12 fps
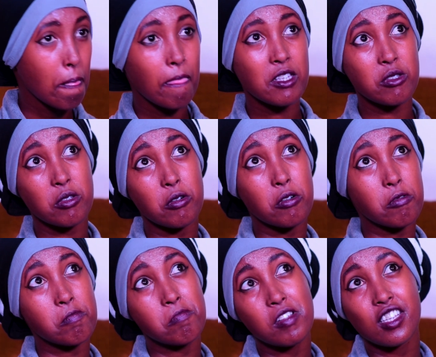
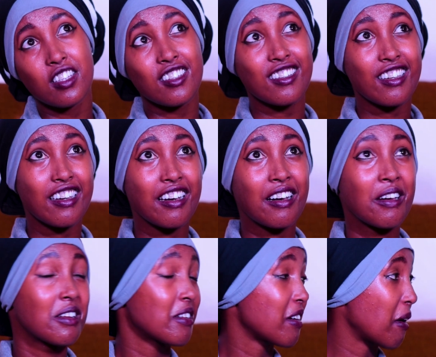So yeah,
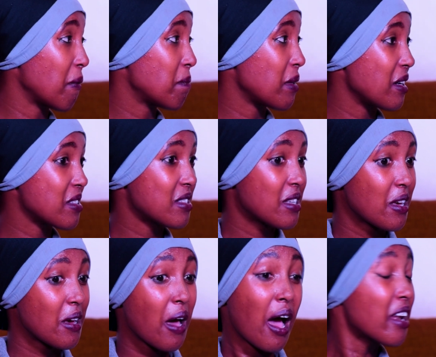in campus
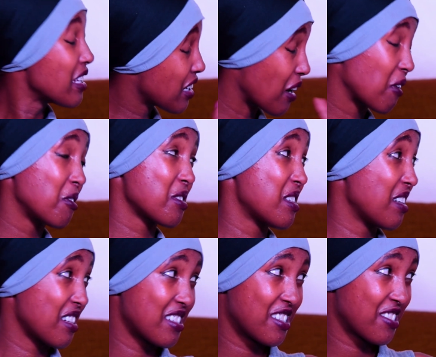
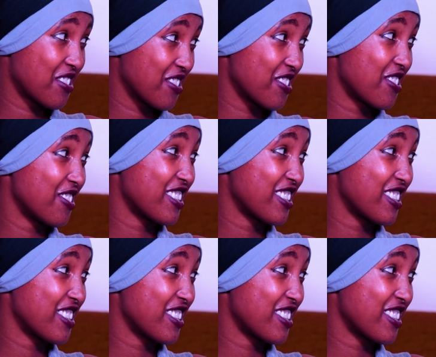nikakosana na shosho